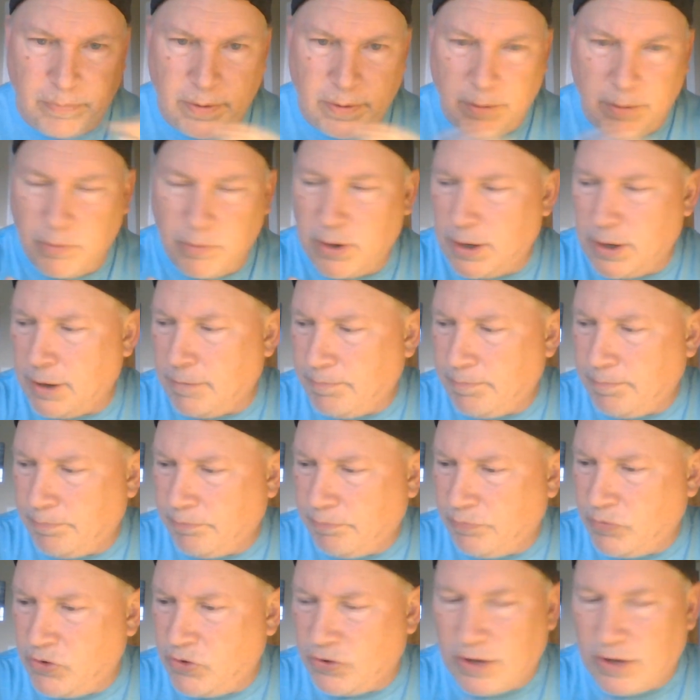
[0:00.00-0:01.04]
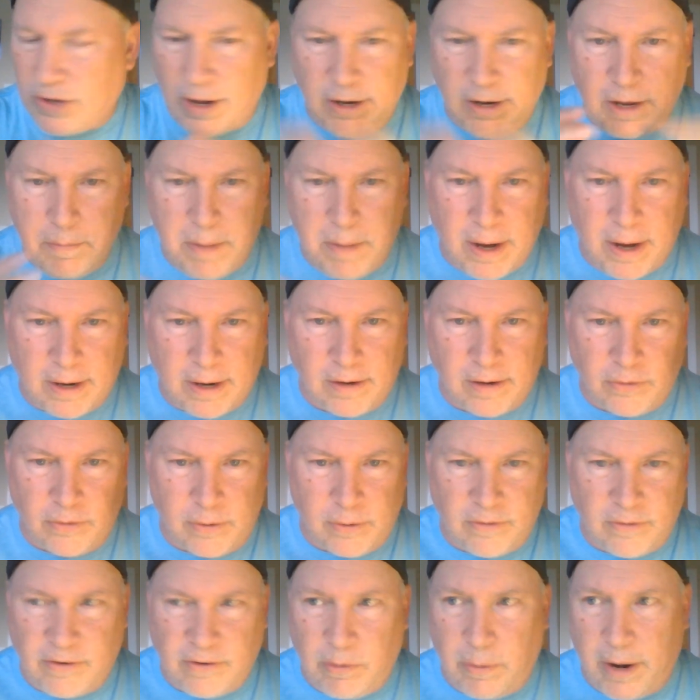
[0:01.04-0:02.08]
I'm going to just kind of get back into it
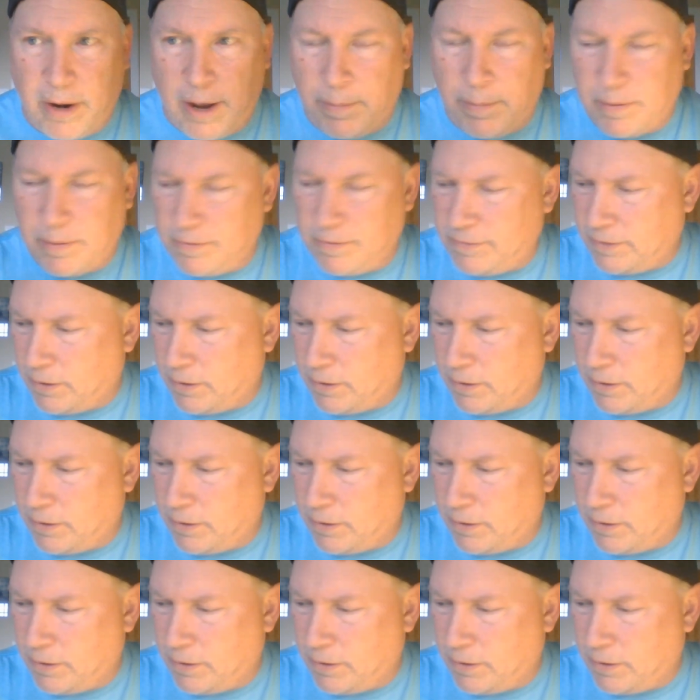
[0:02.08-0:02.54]
and see what happens.